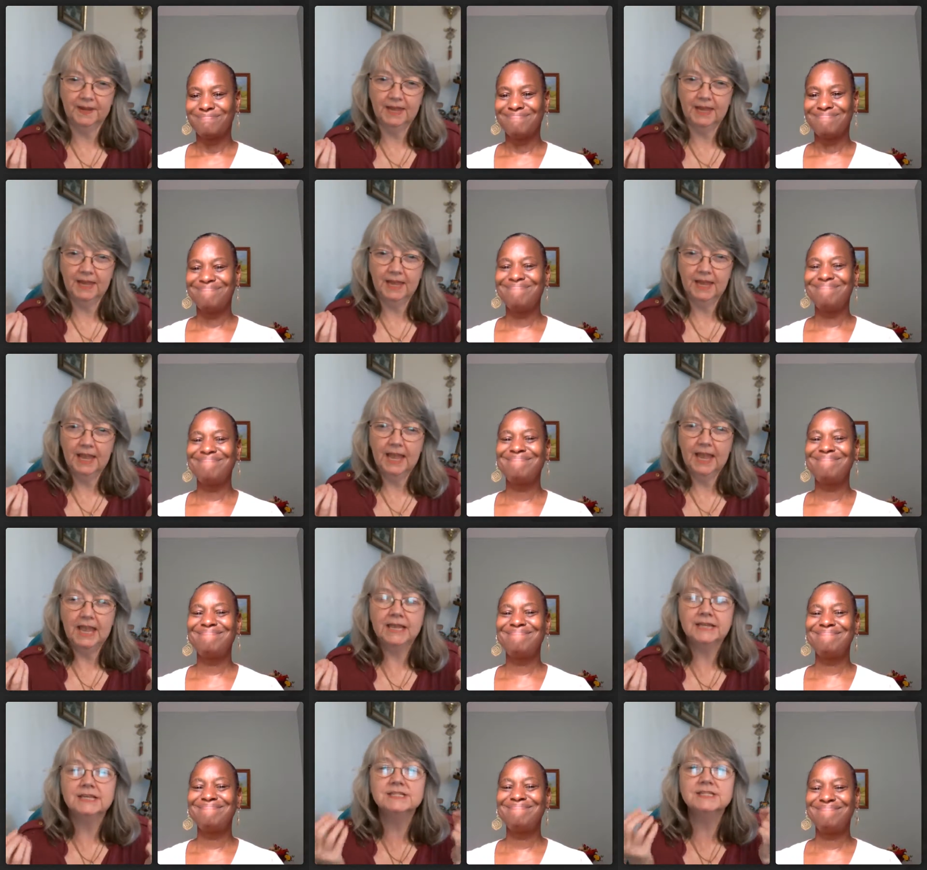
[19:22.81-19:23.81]

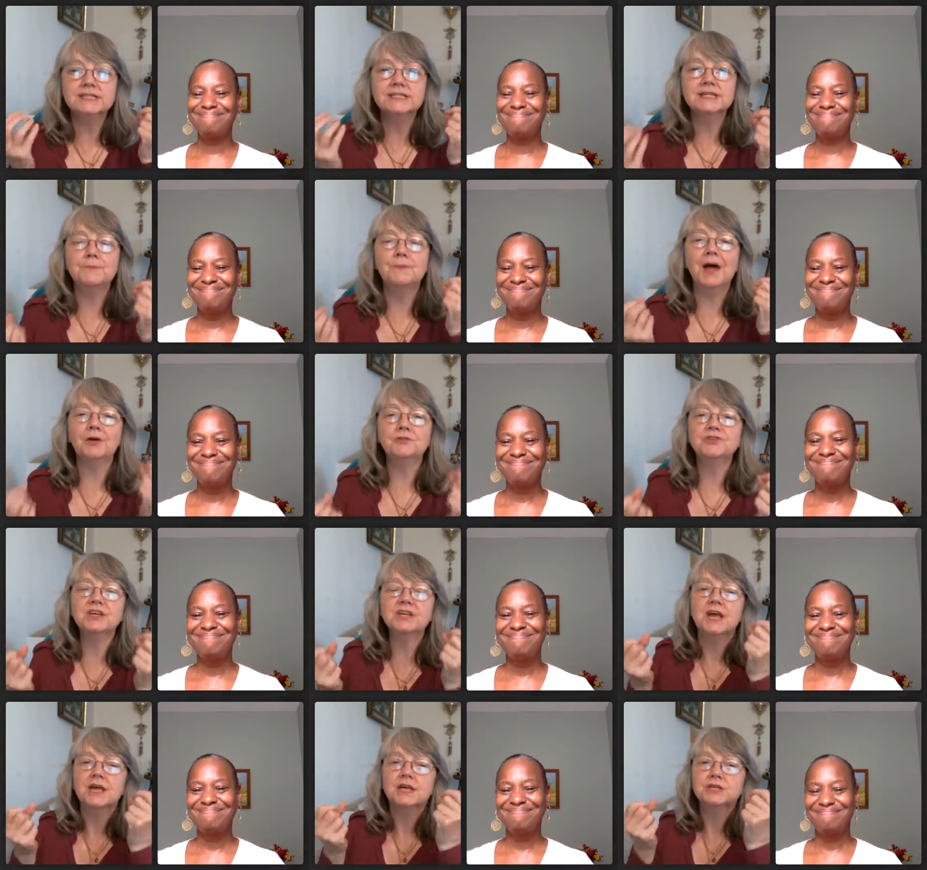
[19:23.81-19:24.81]
Speaker 1: Mm. It's about
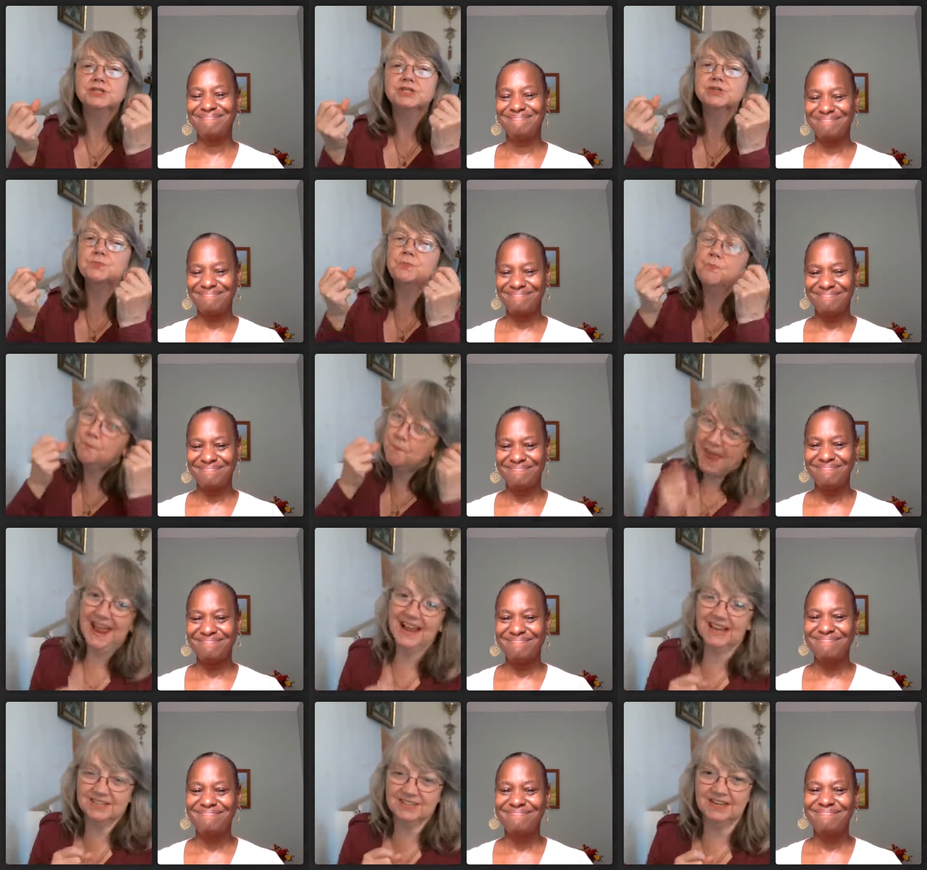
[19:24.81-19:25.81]
it
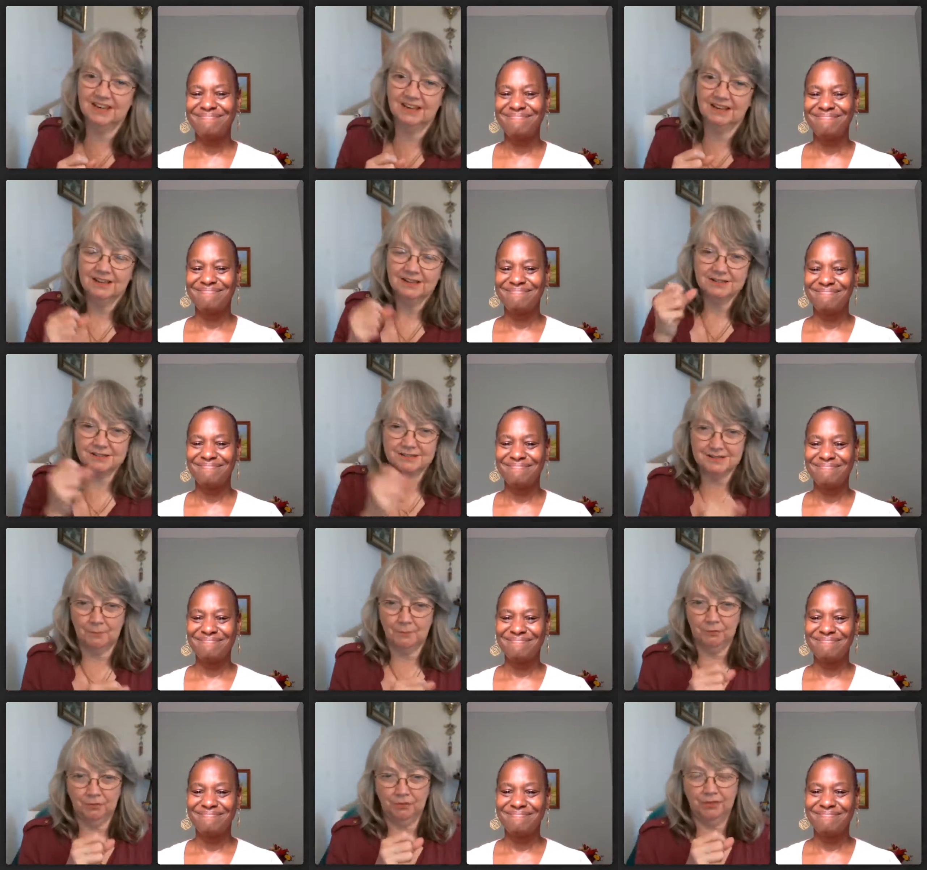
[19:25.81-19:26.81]
expecting
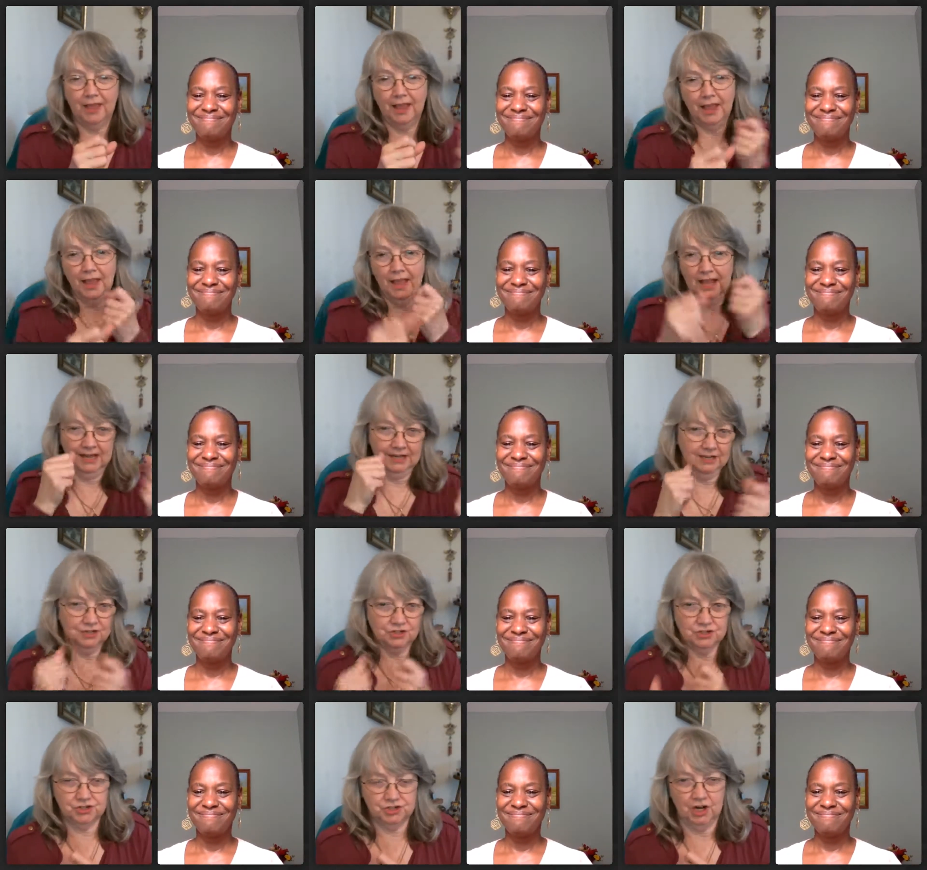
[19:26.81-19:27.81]
something in
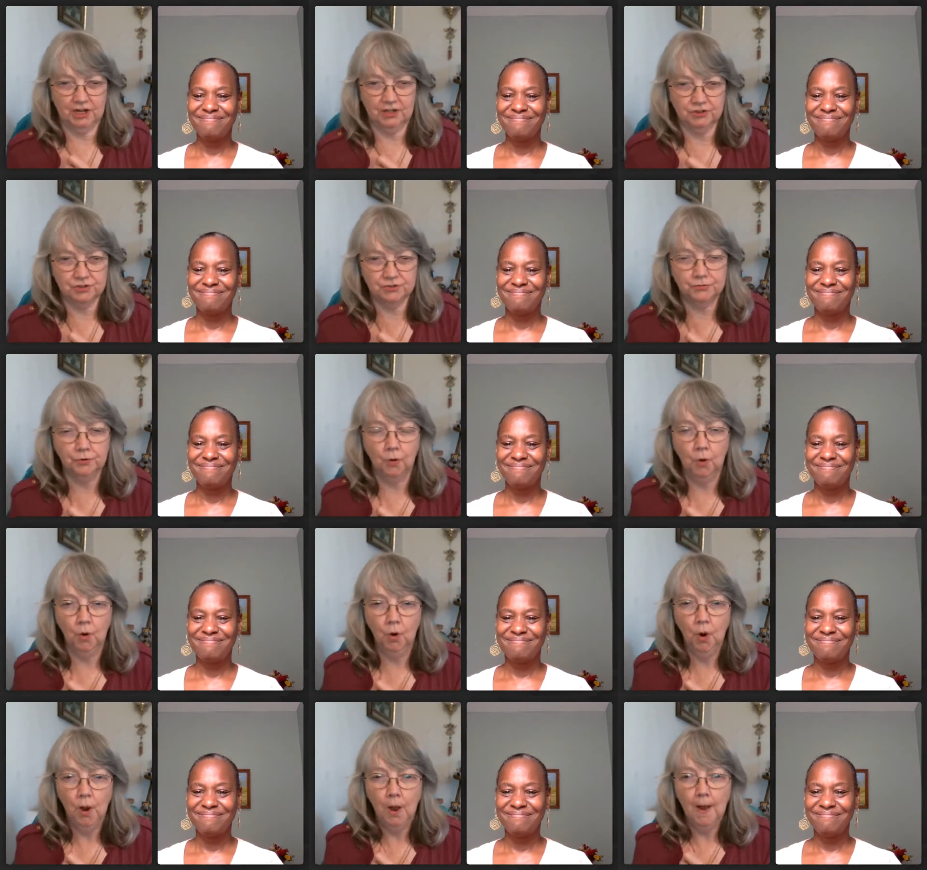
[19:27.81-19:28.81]
exchange
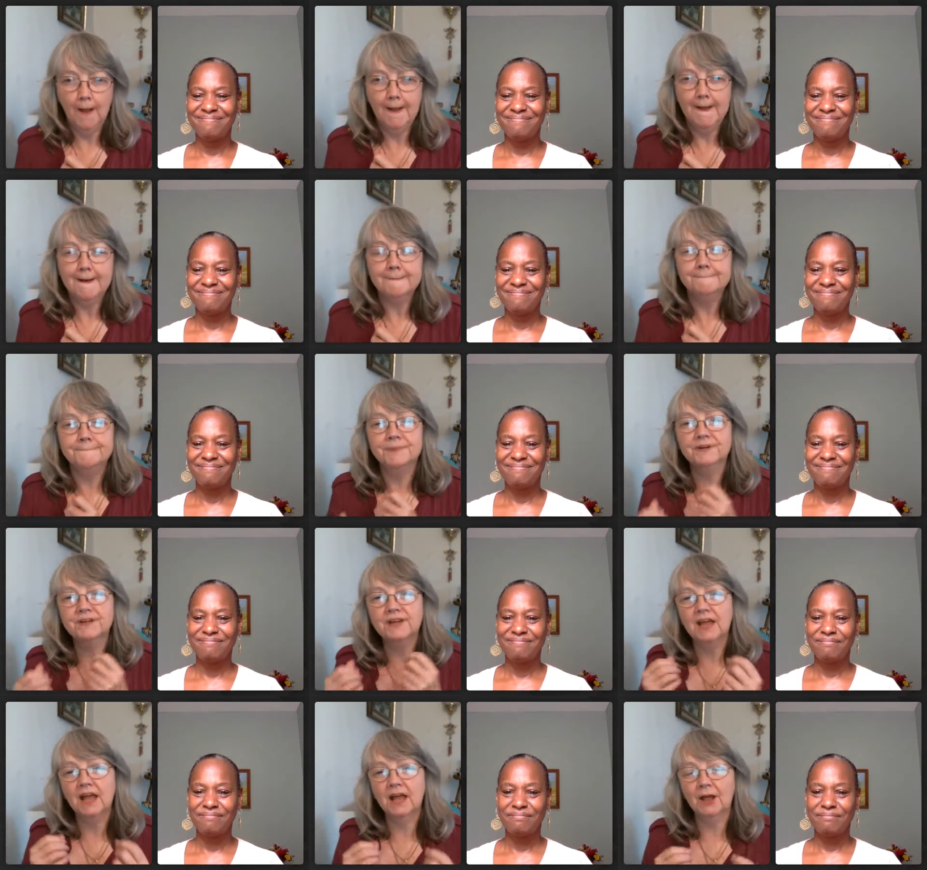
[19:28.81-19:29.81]
for.
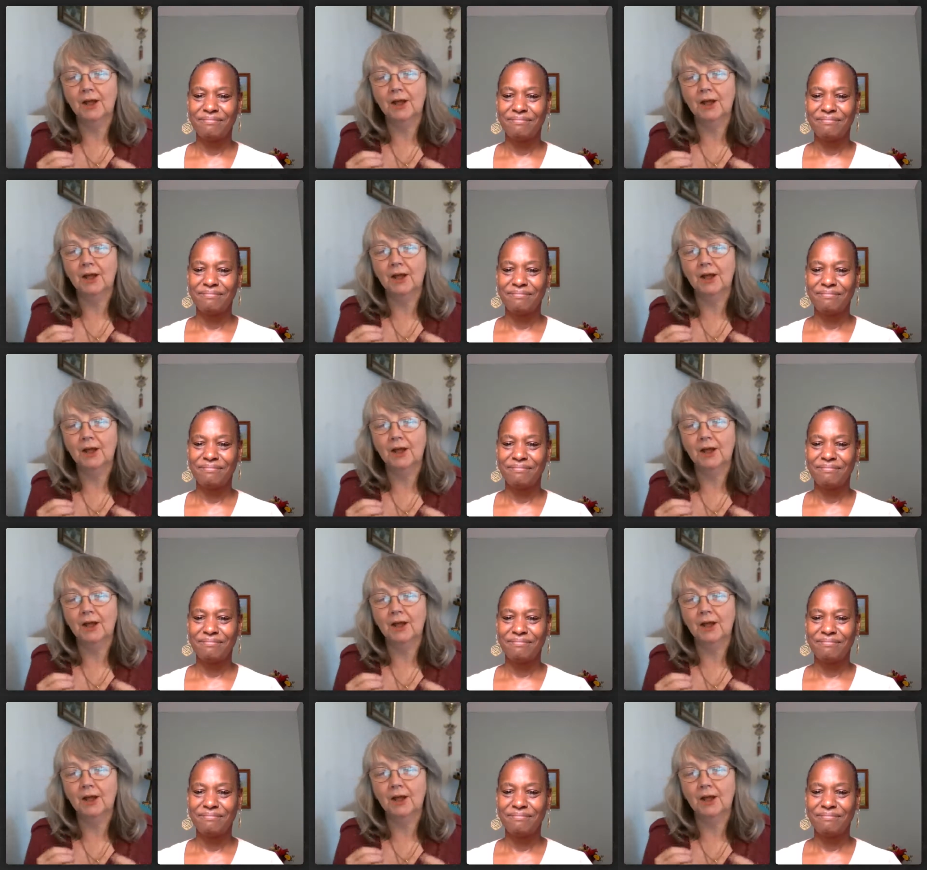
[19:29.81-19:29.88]
But,